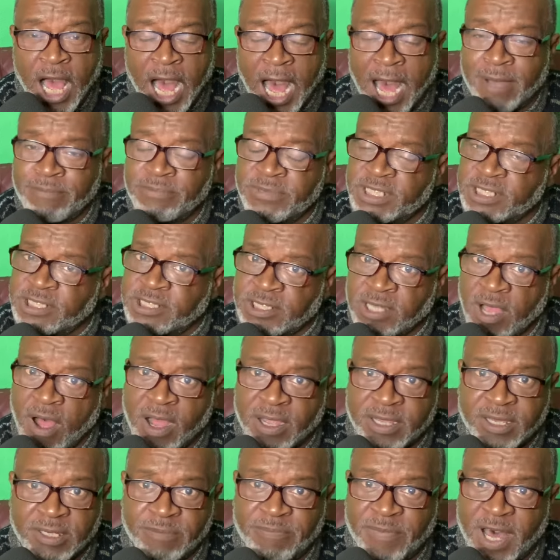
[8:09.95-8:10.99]
I'm just
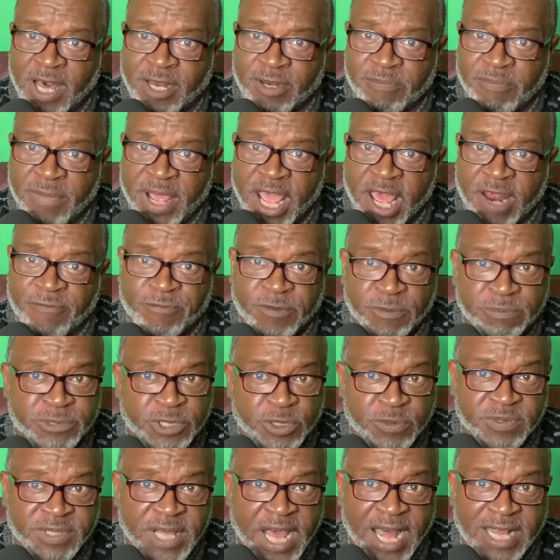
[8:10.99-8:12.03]
talking about a man from
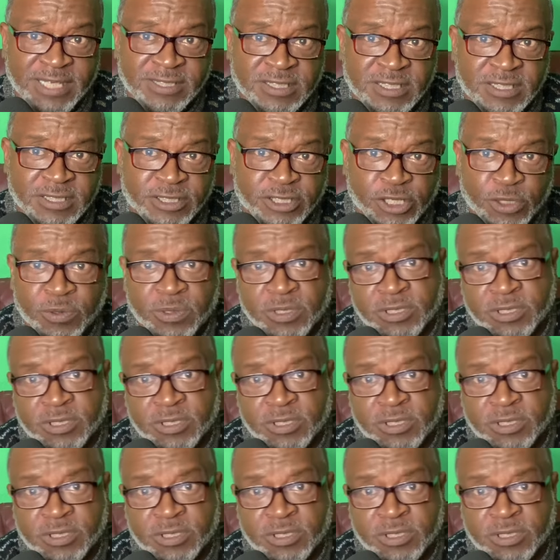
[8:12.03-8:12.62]
2002